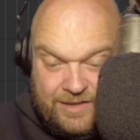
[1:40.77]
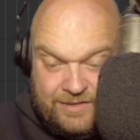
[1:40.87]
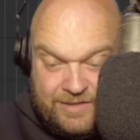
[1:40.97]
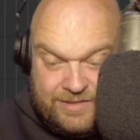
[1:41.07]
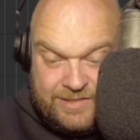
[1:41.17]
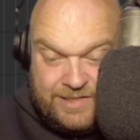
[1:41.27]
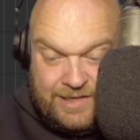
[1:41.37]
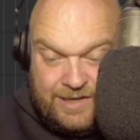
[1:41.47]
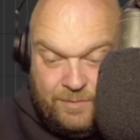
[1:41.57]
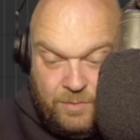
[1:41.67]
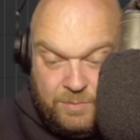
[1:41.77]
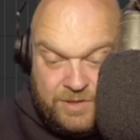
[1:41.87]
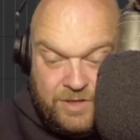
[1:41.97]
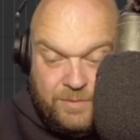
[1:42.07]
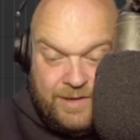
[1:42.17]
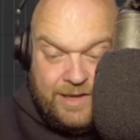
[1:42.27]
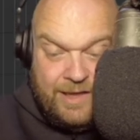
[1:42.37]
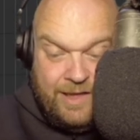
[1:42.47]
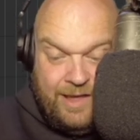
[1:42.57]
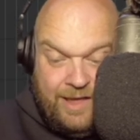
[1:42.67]
You can see now what we're
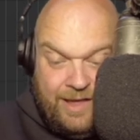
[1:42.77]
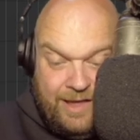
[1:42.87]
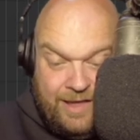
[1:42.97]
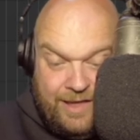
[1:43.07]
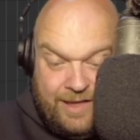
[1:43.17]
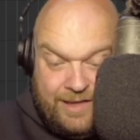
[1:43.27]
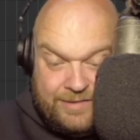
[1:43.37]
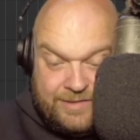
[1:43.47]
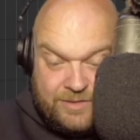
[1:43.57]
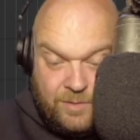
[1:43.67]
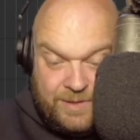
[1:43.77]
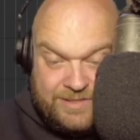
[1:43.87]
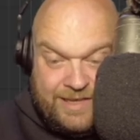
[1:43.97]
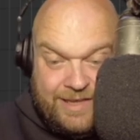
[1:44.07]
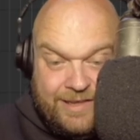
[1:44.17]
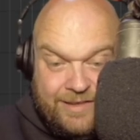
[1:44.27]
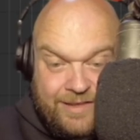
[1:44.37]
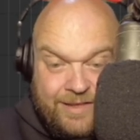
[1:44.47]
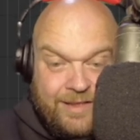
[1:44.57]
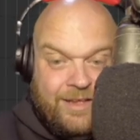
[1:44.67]
doing. And let's go back to
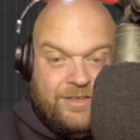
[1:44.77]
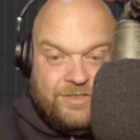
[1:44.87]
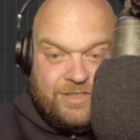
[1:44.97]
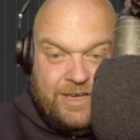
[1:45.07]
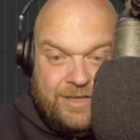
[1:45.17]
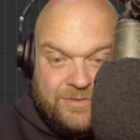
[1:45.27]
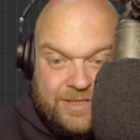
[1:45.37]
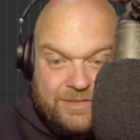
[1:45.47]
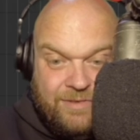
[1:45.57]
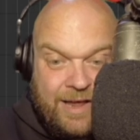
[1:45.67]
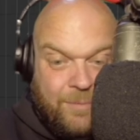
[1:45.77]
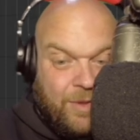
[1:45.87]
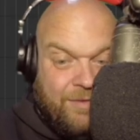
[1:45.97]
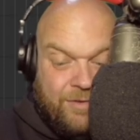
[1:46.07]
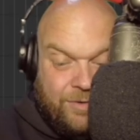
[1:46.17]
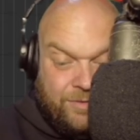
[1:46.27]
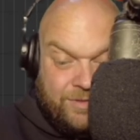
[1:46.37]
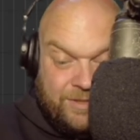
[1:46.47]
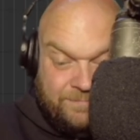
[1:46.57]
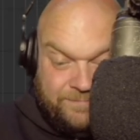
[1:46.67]
here. Just getting used to this. Right, and we'll hit record.